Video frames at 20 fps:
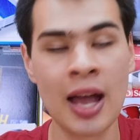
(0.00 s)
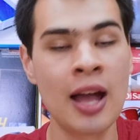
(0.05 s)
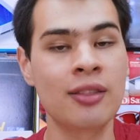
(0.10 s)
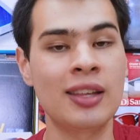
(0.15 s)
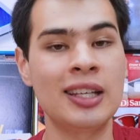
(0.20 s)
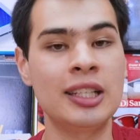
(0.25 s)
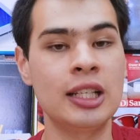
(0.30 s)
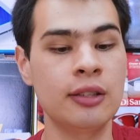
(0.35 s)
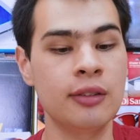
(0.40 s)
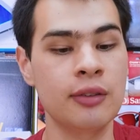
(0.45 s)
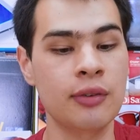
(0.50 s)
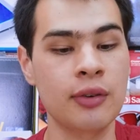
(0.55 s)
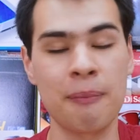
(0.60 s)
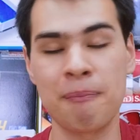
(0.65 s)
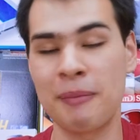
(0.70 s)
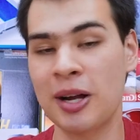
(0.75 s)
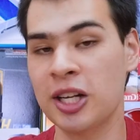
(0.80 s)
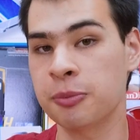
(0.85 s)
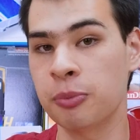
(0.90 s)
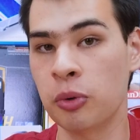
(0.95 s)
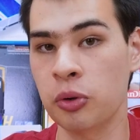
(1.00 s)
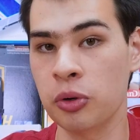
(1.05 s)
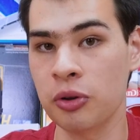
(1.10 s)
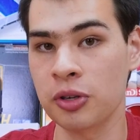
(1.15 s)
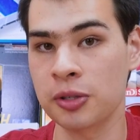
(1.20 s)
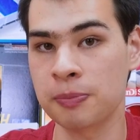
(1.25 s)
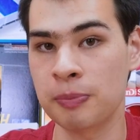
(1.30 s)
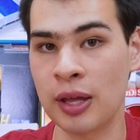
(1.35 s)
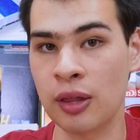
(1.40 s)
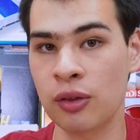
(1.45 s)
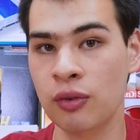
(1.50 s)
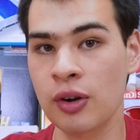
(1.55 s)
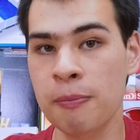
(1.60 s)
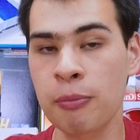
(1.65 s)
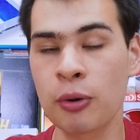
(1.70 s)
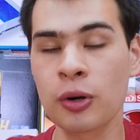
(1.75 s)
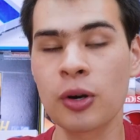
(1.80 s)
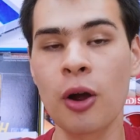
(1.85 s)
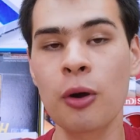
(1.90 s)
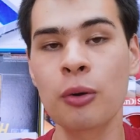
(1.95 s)
They deliver much more USB
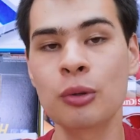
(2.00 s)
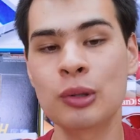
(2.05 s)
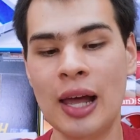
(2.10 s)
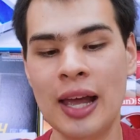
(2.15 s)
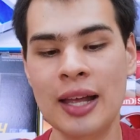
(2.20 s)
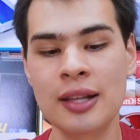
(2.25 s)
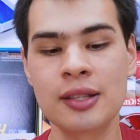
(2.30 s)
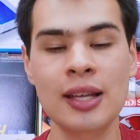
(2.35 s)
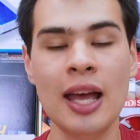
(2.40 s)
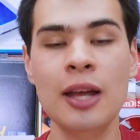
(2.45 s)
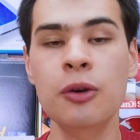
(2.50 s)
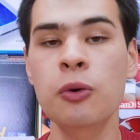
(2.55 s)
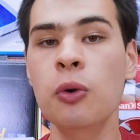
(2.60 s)
3.0 lanes and